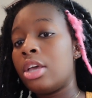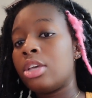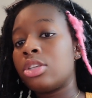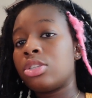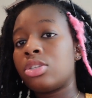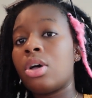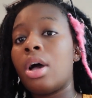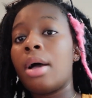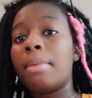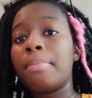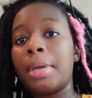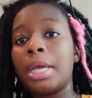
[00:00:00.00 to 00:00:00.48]

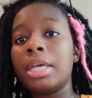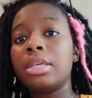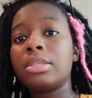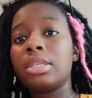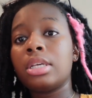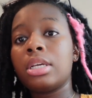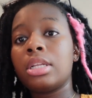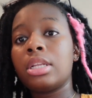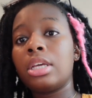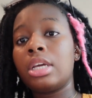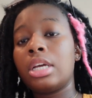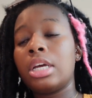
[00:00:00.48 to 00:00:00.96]
So I'm
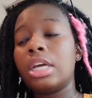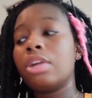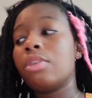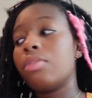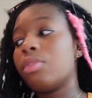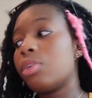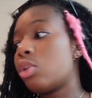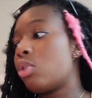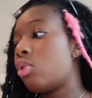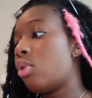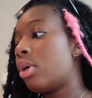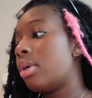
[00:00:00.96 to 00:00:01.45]
basically going to
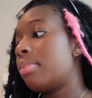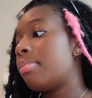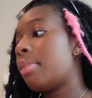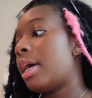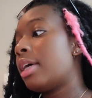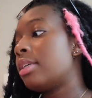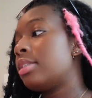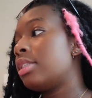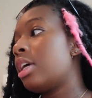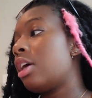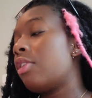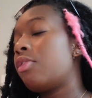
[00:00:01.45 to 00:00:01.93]
record
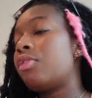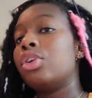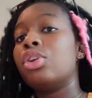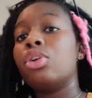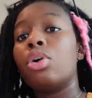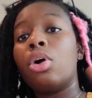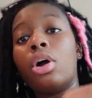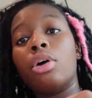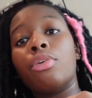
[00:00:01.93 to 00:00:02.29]
myself, you know,